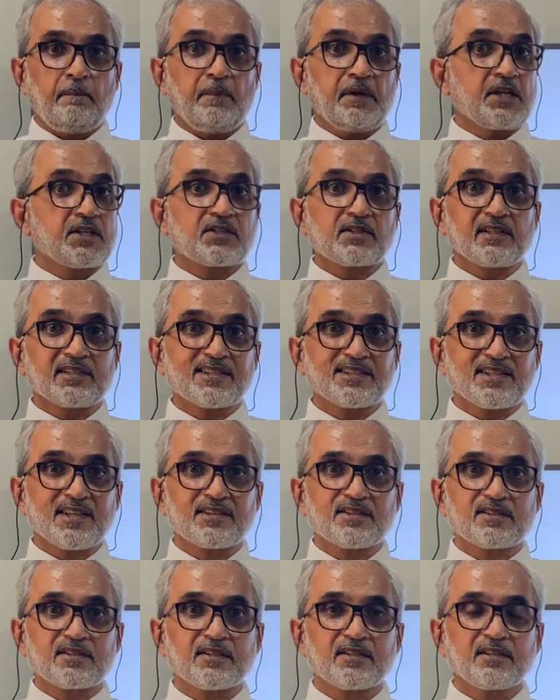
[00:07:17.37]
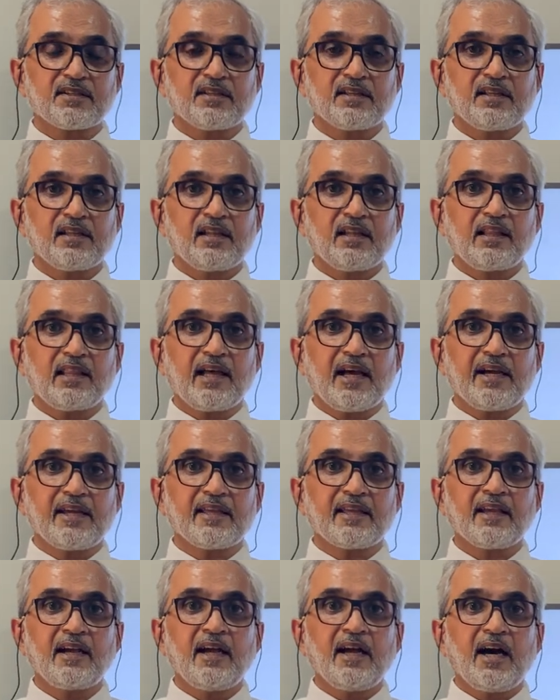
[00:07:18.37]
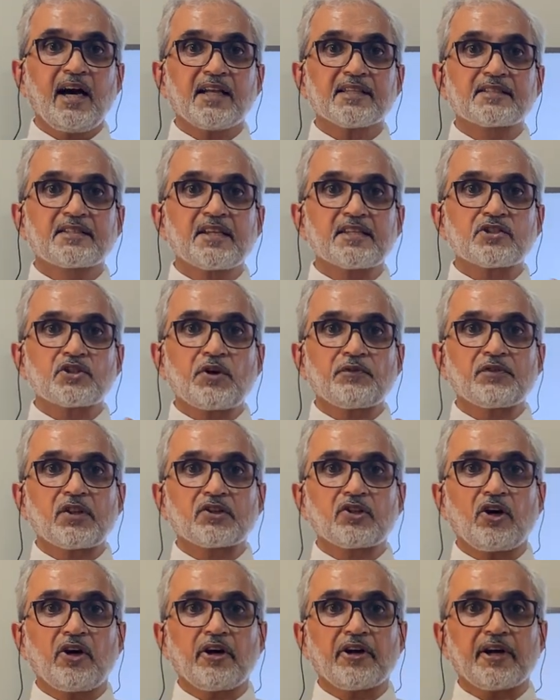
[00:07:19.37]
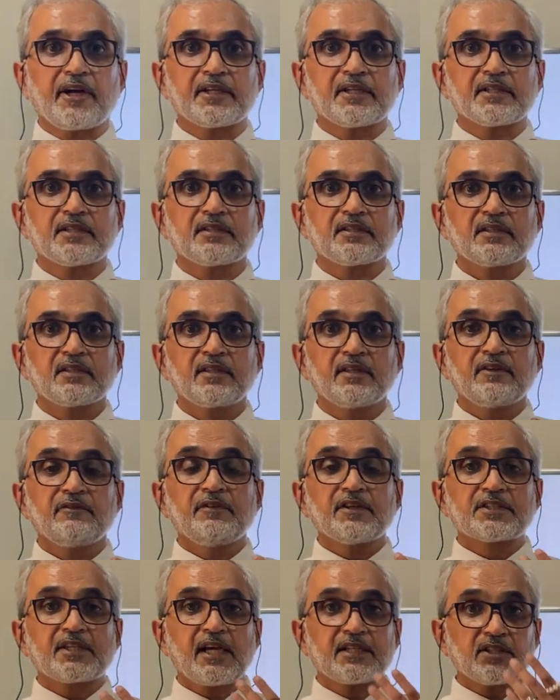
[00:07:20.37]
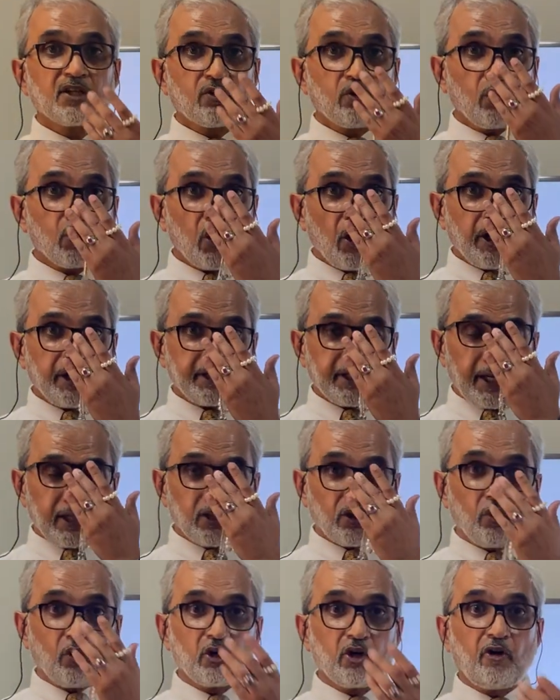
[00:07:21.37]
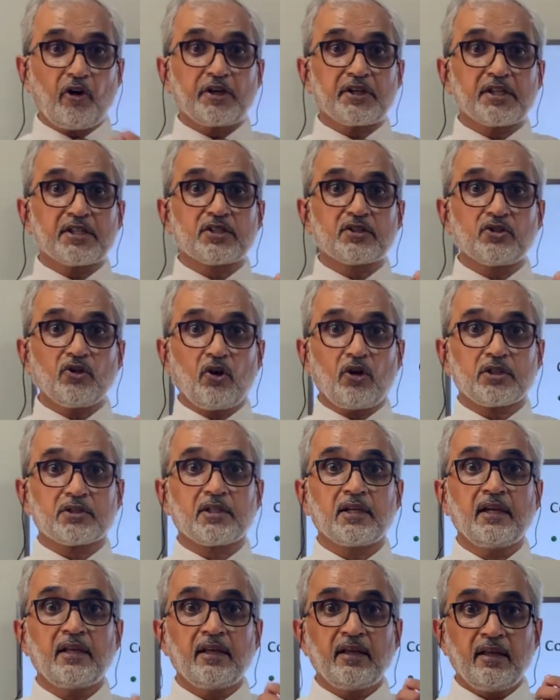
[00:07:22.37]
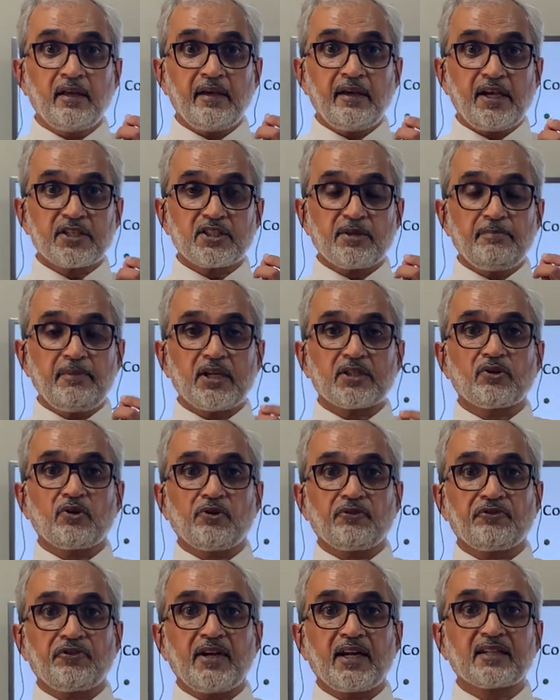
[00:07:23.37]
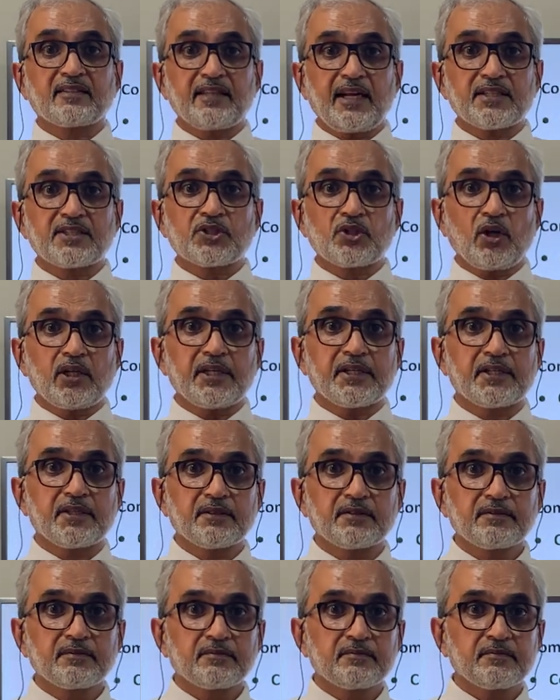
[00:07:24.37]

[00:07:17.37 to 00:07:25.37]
meniscal cyst, like a cyst of the thyroid, which has a colloid, and colloid is not, as a matter of fact, that solid.